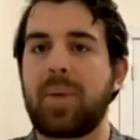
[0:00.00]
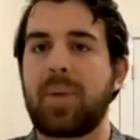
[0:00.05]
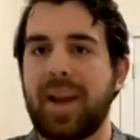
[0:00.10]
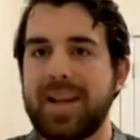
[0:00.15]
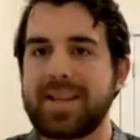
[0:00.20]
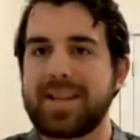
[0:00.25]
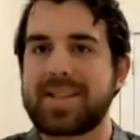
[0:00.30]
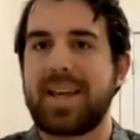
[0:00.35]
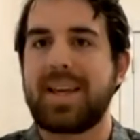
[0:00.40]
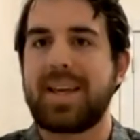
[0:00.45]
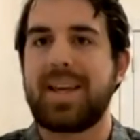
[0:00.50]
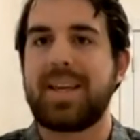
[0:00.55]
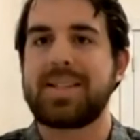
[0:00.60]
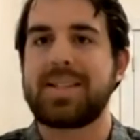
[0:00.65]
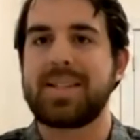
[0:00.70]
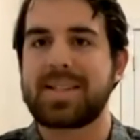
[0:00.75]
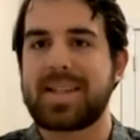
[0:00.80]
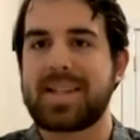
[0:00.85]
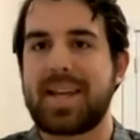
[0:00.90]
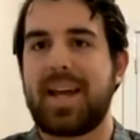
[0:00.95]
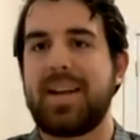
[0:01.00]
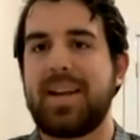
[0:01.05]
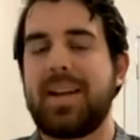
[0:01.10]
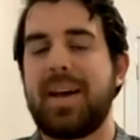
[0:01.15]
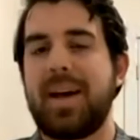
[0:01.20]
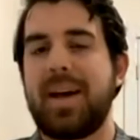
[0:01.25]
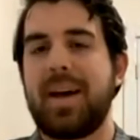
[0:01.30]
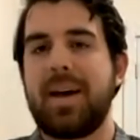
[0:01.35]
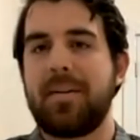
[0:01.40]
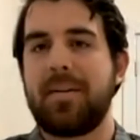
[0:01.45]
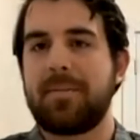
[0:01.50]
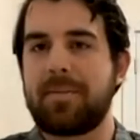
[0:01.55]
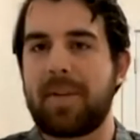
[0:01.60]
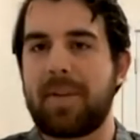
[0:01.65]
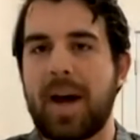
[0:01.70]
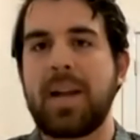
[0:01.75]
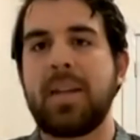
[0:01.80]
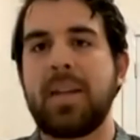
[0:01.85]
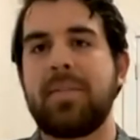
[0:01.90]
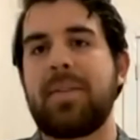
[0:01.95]
What I'd say is instead,
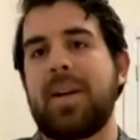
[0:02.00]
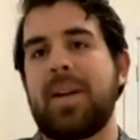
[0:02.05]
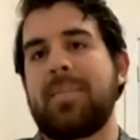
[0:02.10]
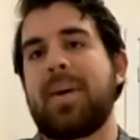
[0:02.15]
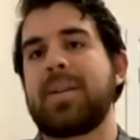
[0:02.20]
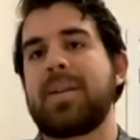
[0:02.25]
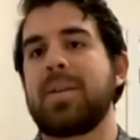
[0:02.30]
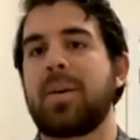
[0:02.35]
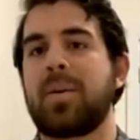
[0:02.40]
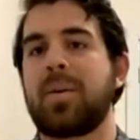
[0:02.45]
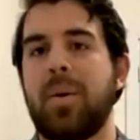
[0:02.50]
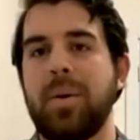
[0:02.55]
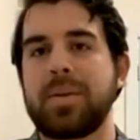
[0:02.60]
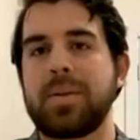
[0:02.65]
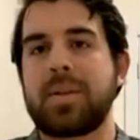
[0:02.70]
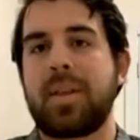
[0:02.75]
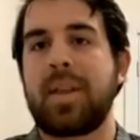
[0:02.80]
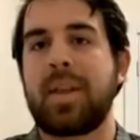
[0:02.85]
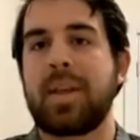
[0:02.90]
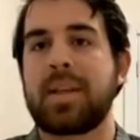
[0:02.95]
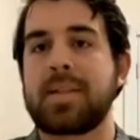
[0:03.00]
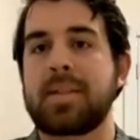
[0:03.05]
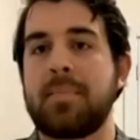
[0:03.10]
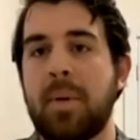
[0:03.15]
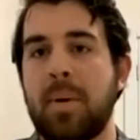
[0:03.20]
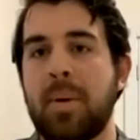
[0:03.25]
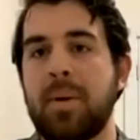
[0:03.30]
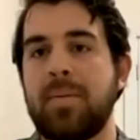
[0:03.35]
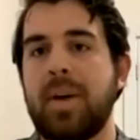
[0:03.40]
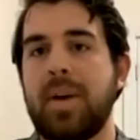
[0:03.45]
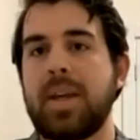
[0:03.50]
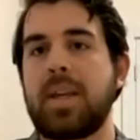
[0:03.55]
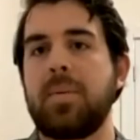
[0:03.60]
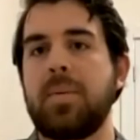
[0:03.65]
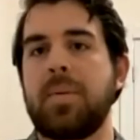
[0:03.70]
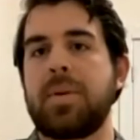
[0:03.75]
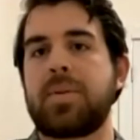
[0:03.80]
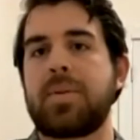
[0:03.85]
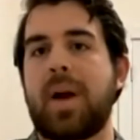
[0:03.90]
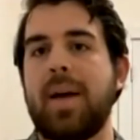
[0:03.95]
find the fundamental goals, the things that motivate
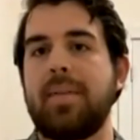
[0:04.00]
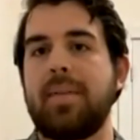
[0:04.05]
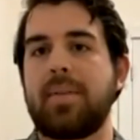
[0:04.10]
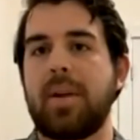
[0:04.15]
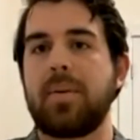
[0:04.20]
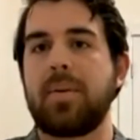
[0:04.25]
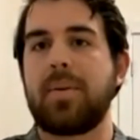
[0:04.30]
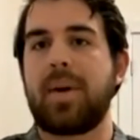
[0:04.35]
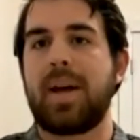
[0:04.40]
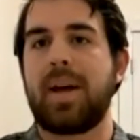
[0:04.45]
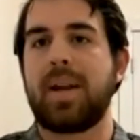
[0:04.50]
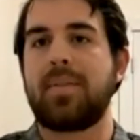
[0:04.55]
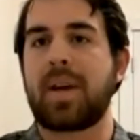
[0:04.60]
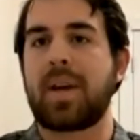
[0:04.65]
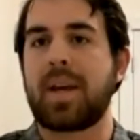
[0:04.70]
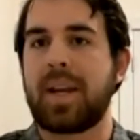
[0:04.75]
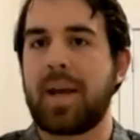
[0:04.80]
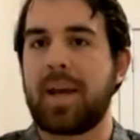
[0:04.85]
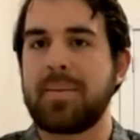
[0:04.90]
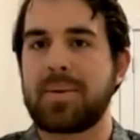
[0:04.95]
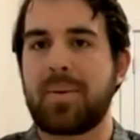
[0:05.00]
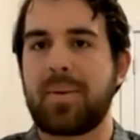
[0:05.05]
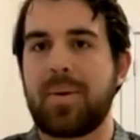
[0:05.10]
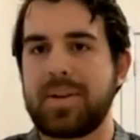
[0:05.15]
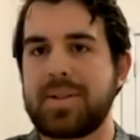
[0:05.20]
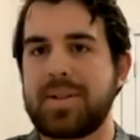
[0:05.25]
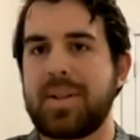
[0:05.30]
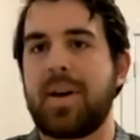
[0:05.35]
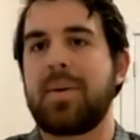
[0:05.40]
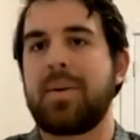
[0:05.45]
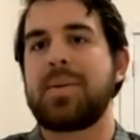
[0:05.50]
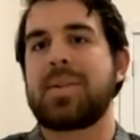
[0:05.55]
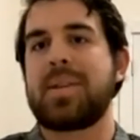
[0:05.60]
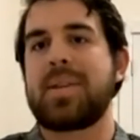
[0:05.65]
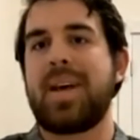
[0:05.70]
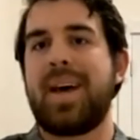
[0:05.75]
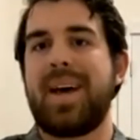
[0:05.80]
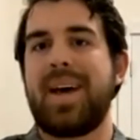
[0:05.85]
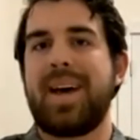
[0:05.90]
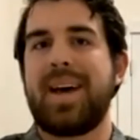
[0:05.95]
you and drive you. And if you can aim towards those,
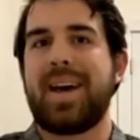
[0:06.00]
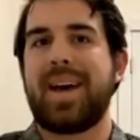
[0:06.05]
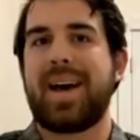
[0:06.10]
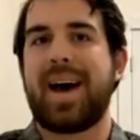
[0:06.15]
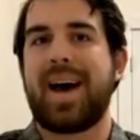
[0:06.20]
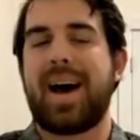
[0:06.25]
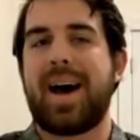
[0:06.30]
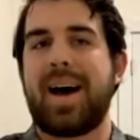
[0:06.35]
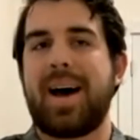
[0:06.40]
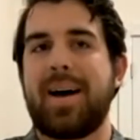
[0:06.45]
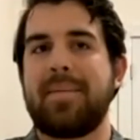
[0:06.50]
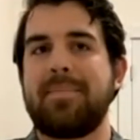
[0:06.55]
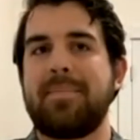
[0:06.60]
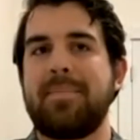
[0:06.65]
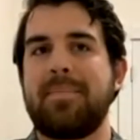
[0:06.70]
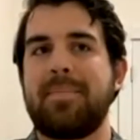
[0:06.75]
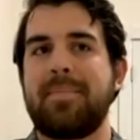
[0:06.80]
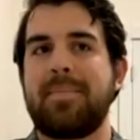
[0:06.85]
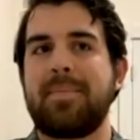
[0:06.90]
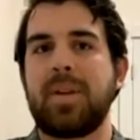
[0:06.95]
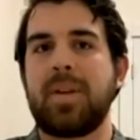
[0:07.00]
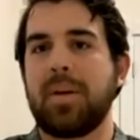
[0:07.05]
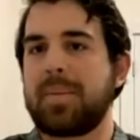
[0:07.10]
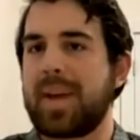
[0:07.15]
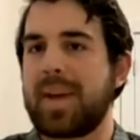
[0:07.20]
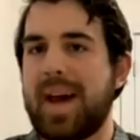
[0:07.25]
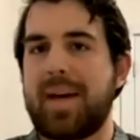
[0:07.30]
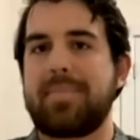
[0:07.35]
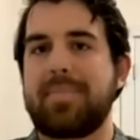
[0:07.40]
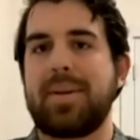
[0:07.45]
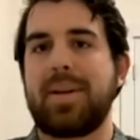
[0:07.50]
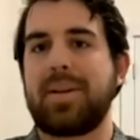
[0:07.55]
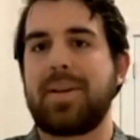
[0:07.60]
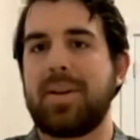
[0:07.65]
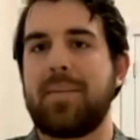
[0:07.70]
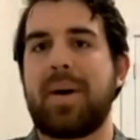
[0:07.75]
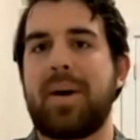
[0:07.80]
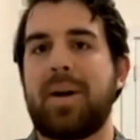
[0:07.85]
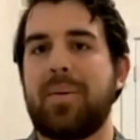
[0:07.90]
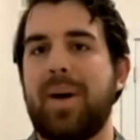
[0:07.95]
um, you'll be happy
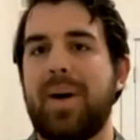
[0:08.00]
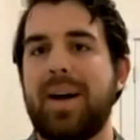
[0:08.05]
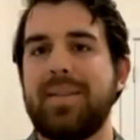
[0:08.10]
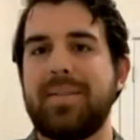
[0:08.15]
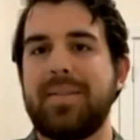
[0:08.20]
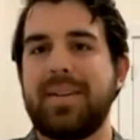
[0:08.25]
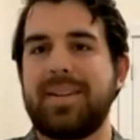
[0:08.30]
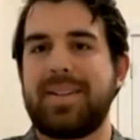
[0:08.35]
no matter what.